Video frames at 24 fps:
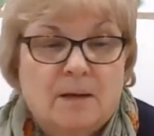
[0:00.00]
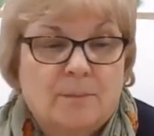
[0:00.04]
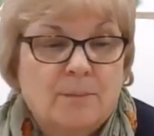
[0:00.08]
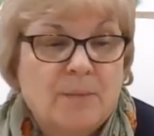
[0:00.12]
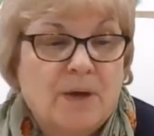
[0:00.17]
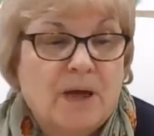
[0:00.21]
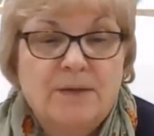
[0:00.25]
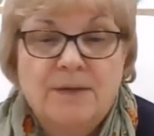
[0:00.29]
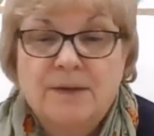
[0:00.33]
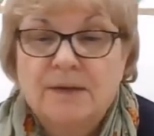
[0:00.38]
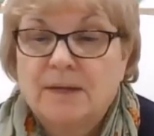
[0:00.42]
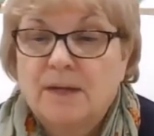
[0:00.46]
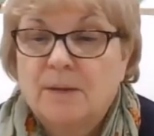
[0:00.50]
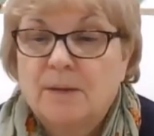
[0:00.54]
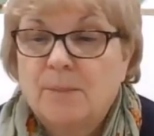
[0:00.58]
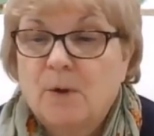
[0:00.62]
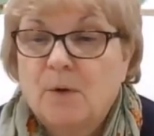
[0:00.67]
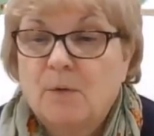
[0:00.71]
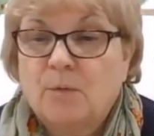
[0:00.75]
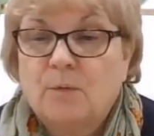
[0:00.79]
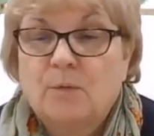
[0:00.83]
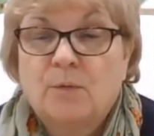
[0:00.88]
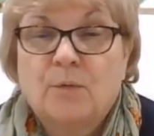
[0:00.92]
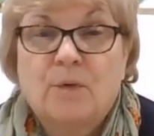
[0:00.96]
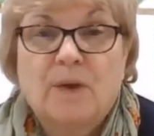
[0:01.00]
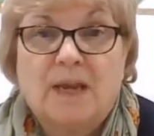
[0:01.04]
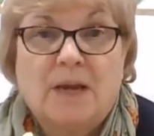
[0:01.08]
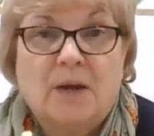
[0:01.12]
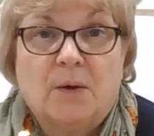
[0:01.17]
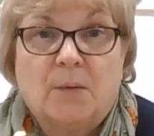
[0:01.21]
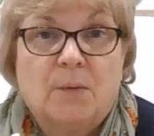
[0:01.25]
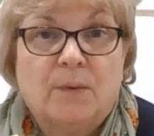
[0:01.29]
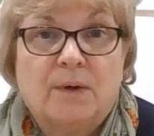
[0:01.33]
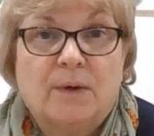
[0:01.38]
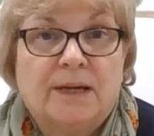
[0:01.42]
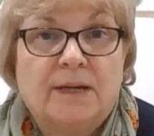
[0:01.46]
But I think they both
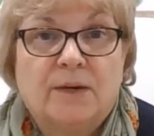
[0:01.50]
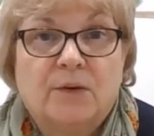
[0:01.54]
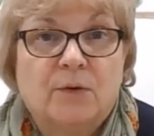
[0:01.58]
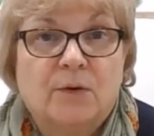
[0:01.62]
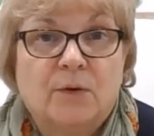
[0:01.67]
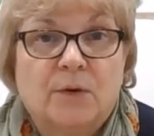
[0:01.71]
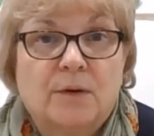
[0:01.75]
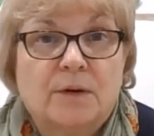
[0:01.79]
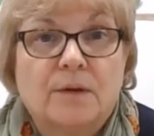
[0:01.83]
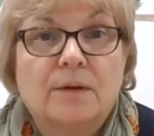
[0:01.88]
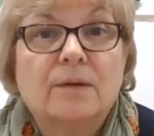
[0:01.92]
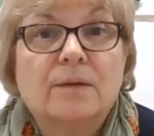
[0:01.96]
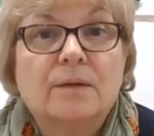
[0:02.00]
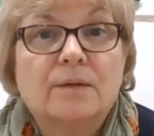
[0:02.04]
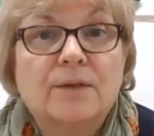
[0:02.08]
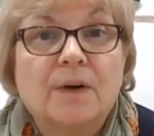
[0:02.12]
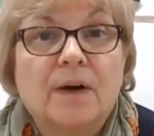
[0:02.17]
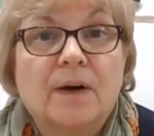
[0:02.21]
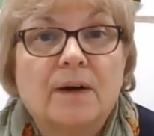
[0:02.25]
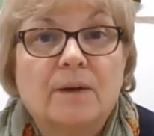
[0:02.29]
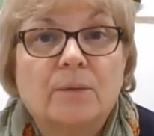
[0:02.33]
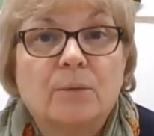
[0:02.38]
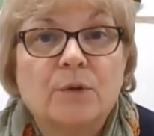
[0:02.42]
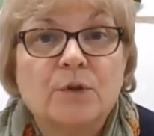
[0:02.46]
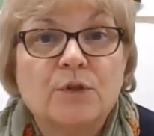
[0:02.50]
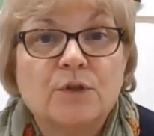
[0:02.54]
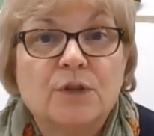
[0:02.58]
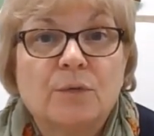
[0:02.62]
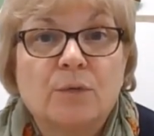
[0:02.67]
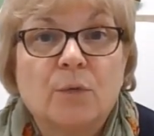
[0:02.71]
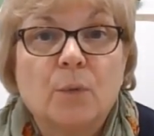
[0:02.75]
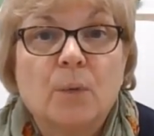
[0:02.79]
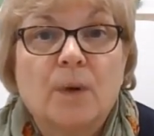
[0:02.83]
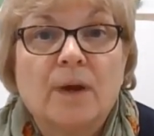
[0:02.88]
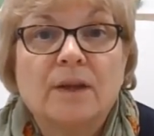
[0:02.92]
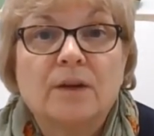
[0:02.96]
equally look fine,
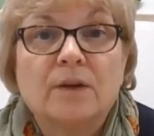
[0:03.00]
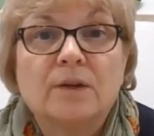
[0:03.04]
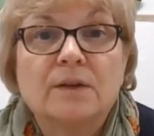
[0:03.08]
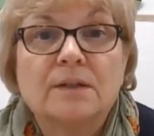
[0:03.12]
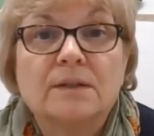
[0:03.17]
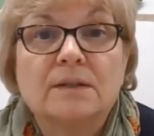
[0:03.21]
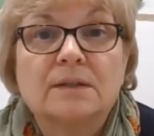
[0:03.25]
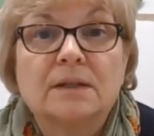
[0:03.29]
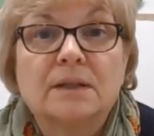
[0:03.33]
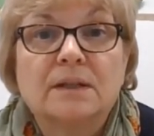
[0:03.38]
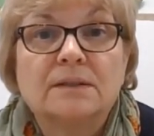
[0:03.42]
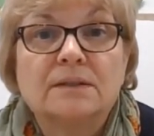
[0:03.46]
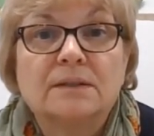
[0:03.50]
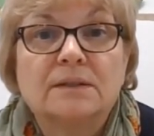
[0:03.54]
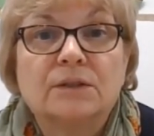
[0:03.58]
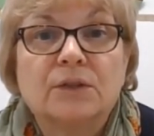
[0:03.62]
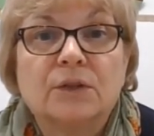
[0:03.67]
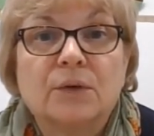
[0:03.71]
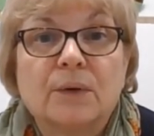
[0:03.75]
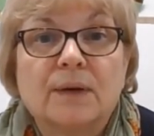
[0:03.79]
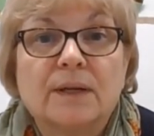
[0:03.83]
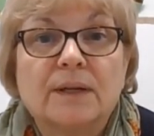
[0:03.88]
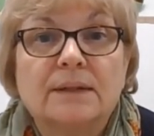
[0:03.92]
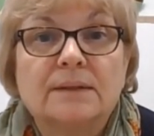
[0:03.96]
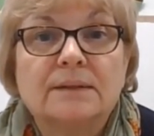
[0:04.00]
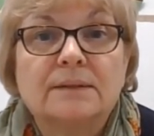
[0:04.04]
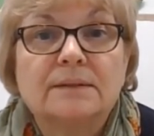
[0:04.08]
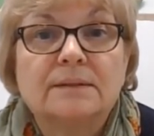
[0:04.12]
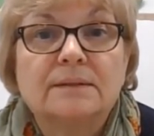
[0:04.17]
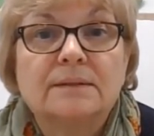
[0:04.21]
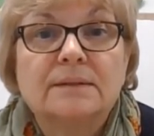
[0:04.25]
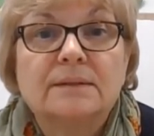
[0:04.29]
whichever way you decide to do it.